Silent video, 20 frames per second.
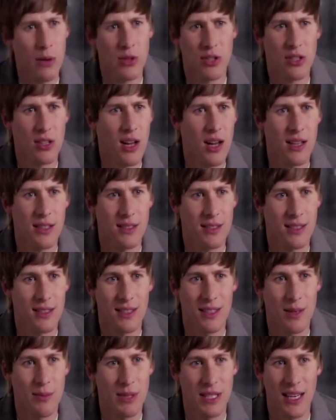I was
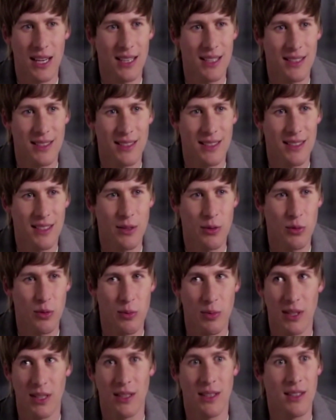closeted. I mean, it
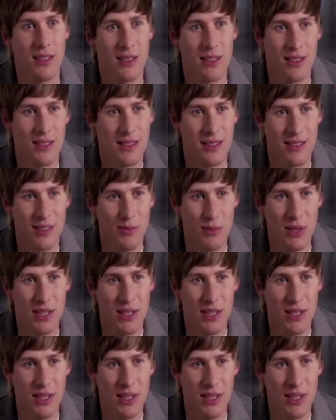would be years,